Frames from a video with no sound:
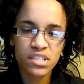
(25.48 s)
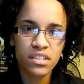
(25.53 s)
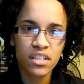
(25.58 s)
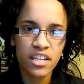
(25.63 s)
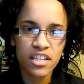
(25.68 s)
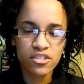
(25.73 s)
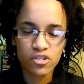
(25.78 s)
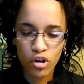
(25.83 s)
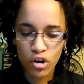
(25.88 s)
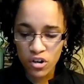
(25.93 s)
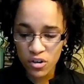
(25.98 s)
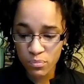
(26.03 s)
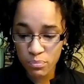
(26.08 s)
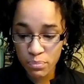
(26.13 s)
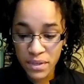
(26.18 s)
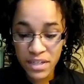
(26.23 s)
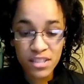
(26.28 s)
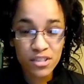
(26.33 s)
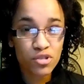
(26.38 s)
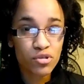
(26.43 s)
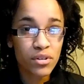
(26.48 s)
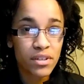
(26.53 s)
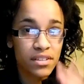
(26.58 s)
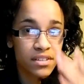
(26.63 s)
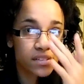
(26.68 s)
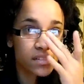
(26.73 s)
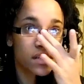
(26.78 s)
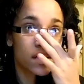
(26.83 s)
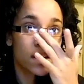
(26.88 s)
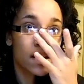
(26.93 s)
most of these on
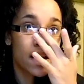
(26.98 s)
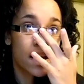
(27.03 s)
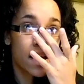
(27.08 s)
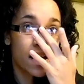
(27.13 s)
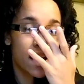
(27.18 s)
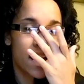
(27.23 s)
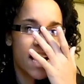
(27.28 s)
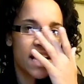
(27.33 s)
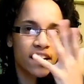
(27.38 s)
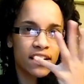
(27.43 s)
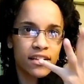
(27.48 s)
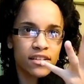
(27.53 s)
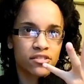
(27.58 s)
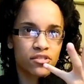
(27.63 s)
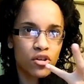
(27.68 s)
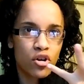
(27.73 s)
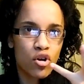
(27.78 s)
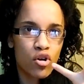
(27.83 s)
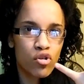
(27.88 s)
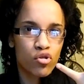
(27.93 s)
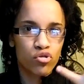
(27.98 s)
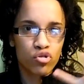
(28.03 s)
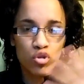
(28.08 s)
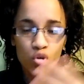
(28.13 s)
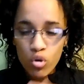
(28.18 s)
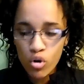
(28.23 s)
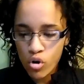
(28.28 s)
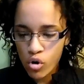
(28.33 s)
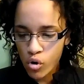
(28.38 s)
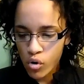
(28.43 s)
Pinterest and this on
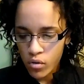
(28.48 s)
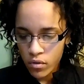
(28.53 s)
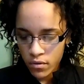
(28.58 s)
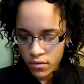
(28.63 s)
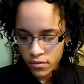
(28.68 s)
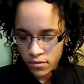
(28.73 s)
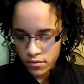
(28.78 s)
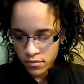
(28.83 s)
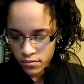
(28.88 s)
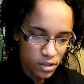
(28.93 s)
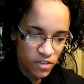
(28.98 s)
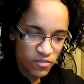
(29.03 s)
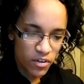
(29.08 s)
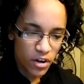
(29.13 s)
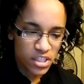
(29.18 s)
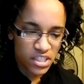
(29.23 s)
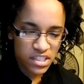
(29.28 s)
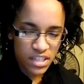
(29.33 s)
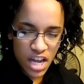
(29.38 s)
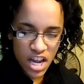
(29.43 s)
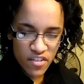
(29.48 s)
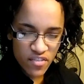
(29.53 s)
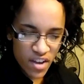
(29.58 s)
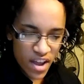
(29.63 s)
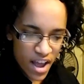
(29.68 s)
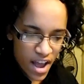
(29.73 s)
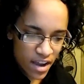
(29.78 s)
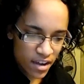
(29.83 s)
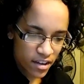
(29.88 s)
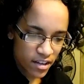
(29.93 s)
Google the first
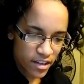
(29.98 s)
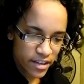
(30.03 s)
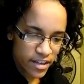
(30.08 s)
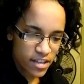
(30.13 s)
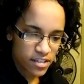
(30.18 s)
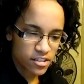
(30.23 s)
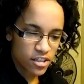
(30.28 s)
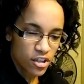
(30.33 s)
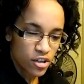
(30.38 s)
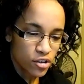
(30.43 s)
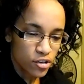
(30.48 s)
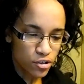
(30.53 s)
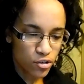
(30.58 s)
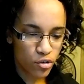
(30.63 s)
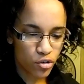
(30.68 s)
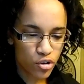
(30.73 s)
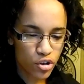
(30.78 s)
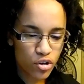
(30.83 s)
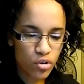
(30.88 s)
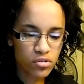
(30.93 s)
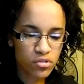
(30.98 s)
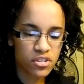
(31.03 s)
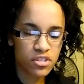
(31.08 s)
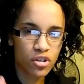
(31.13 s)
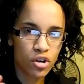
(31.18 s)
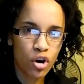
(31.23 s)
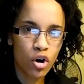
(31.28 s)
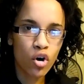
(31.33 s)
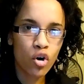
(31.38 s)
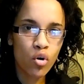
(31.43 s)
life hack is to use
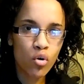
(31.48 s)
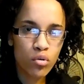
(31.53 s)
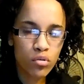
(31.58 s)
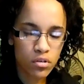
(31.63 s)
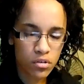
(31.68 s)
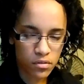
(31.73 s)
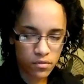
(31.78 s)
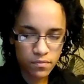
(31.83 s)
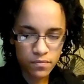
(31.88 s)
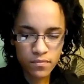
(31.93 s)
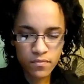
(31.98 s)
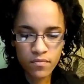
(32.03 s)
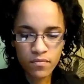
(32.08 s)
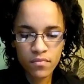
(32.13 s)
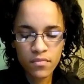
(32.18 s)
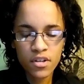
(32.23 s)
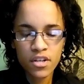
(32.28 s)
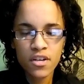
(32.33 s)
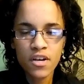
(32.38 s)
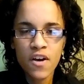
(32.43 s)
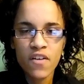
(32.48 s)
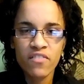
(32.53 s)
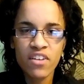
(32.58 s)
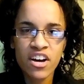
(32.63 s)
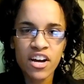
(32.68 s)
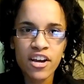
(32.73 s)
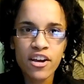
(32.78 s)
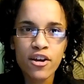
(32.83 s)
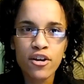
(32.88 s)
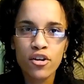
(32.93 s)
an old
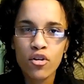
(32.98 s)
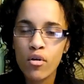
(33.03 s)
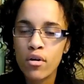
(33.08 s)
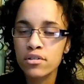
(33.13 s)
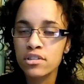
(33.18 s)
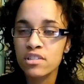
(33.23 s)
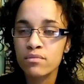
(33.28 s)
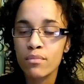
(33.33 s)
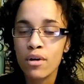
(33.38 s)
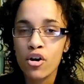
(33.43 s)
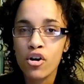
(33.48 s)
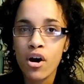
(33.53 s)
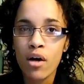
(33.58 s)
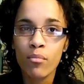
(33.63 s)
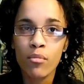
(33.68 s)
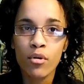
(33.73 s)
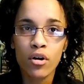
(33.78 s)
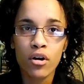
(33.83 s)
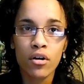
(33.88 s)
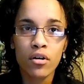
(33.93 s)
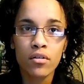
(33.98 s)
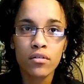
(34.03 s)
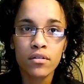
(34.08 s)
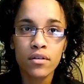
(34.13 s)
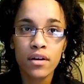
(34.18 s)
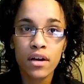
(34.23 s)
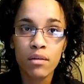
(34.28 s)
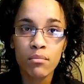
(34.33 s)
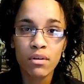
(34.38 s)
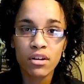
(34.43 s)
back in here noises my grandma
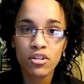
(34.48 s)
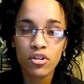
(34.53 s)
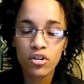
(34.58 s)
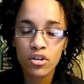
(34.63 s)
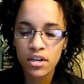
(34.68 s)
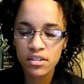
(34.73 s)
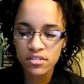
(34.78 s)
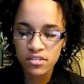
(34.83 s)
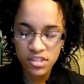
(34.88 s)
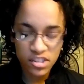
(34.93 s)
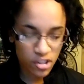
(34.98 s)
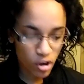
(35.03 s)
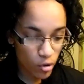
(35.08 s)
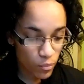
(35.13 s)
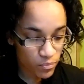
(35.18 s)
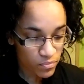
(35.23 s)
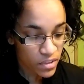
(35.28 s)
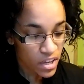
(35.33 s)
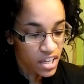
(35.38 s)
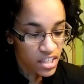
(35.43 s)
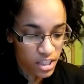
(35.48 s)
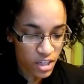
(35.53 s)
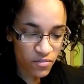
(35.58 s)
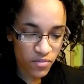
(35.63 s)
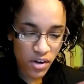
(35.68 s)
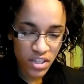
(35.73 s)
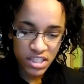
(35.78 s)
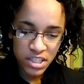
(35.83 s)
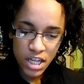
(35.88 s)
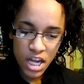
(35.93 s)
and my little cousin. So
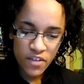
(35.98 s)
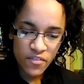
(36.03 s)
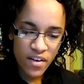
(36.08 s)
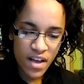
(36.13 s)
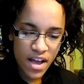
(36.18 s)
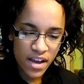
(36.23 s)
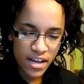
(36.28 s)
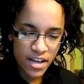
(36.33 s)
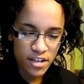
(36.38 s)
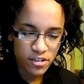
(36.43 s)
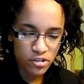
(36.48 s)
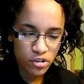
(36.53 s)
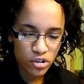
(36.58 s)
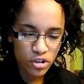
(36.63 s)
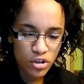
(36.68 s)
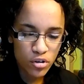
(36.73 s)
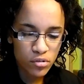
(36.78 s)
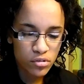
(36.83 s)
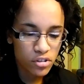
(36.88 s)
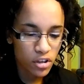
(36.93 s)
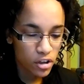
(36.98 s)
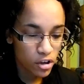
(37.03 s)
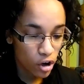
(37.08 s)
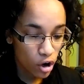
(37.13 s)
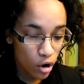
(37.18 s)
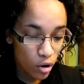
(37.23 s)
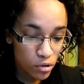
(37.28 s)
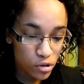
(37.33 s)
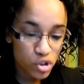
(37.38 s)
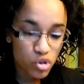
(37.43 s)
the first life hack is to use
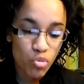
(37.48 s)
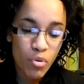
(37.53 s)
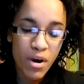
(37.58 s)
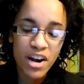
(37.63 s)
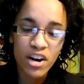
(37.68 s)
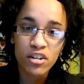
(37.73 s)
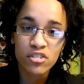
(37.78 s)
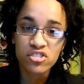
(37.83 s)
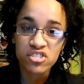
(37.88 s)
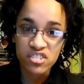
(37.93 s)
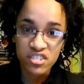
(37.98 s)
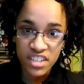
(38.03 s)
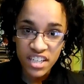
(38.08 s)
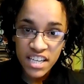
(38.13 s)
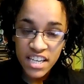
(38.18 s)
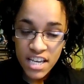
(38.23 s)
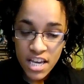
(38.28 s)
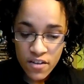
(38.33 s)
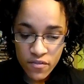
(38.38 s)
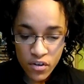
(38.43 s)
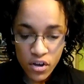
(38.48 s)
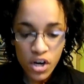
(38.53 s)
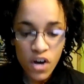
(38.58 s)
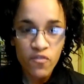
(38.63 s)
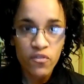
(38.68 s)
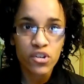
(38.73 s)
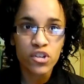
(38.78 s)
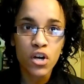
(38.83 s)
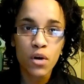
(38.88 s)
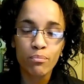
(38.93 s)
an old sweater sleeve
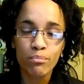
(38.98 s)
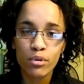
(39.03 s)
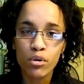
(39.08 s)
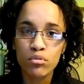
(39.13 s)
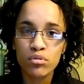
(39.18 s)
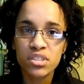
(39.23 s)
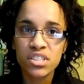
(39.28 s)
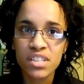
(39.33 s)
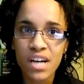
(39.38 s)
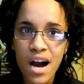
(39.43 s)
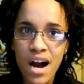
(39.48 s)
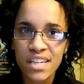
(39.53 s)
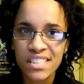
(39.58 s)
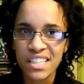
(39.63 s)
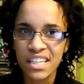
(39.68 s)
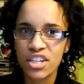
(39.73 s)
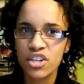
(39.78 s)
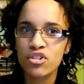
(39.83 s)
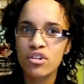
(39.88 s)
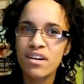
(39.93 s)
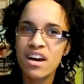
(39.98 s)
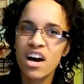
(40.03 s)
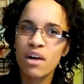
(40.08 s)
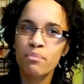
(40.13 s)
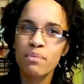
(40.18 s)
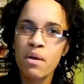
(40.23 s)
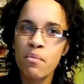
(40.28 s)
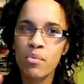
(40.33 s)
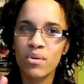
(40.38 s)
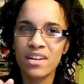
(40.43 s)
for your boot socks. Like you know
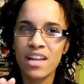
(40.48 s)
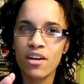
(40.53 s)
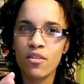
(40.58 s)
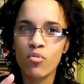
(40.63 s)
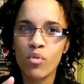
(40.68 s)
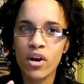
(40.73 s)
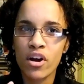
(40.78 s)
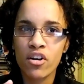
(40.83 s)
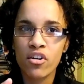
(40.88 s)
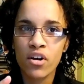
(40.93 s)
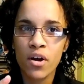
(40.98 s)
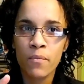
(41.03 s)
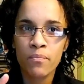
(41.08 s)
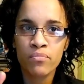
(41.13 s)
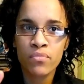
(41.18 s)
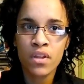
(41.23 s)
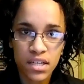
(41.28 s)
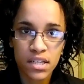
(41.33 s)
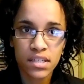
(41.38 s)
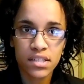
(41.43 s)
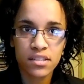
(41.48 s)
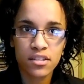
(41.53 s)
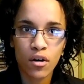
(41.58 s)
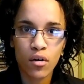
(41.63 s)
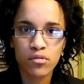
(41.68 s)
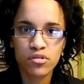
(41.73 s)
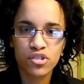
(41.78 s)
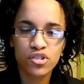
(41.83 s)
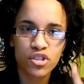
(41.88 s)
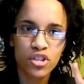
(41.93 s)
how people like wear
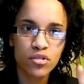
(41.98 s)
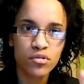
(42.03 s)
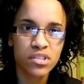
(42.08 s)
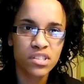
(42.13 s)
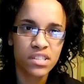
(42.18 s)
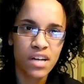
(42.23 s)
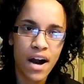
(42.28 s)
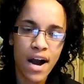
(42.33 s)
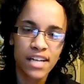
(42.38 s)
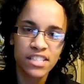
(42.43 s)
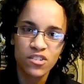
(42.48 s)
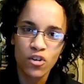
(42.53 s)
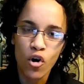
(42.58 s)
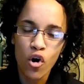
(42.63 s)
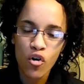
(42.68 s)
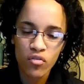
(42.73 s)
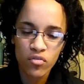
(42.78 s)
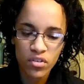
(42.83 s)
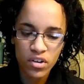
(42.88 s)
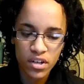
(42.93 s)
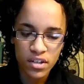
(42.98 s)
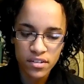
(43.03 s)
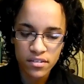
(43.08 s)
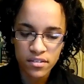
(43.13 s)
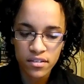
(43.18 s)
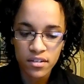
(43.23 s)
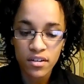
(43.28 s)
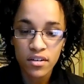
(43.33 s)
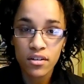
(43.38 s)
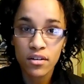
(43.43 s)
those cute socks over
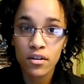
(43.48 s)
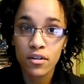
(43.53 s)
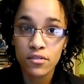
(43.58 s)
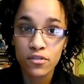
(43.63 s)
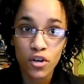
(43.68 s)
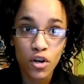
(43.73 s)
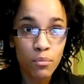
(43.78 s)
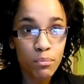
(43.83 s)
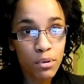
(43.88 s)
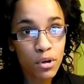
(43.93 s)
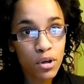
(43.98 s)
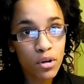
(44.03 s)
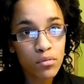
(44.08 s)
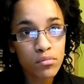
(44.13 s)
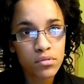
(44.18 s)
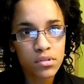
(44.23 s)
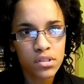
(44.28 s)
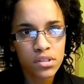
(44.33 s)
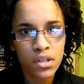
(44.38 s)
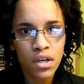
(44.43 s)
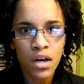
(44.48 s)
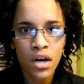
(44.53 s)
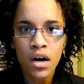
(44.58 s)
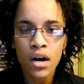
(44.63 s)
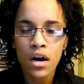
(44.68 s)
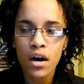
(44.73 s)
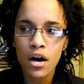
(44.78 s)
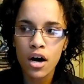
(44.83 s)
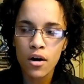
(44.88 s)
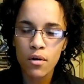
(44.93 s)
the boots,
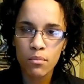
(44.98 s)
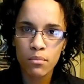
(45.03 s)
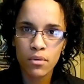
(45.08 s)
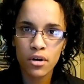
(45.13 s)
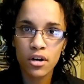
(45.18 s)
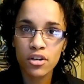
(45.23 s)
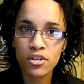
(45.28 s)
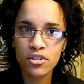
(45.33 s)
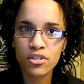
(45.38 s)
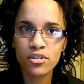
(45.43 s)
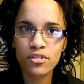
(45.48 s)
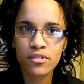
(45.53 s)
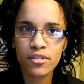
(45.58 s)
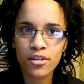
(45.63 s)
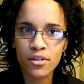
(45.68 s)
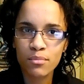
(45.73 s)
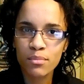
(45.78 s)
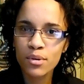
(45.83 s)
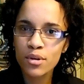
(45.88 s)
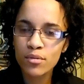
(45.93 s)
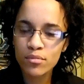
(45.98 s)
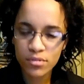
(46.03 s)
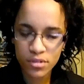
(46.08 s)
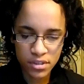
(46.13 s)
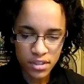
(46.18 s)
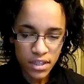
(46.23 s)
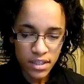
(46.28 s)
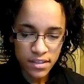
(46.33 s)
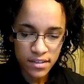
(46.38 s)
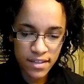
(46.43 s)
um, under the
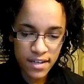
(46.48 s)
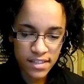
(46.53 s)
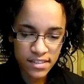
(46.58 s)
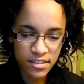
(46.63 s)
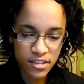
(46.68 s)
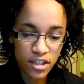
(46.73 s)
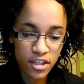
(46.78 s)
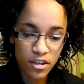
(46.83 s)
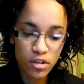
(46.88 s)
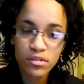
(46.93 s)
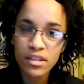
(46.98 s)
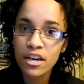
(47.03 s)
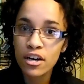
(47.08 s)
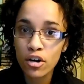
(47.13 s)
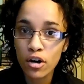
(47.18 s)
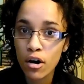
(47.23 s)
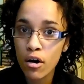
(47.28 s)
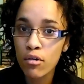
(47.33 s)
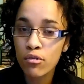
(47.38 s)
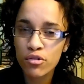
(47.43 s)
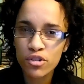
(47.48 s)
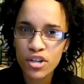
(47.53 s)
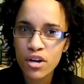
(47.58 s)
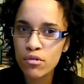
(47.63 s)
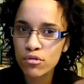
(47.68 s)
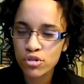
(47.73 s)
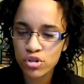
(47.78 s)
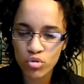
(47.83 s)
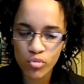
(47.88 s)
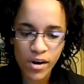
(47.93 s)
boots. That's you can use like an old
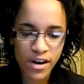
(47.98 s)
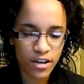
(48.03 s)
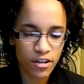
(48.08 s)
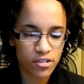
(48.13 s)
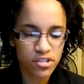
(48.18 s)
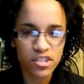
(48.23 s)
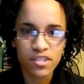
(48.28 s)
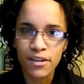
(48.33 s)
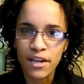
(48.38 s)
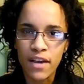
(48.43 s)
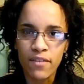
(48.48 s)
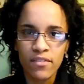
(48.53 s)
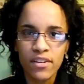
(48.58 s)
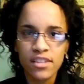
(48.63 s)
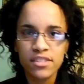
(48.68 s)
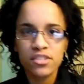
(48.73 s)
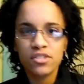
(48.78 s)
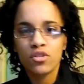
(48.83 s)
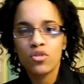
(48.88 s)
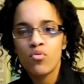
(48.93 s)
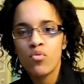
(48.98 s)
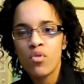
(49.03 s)
cute sweater sleeve. This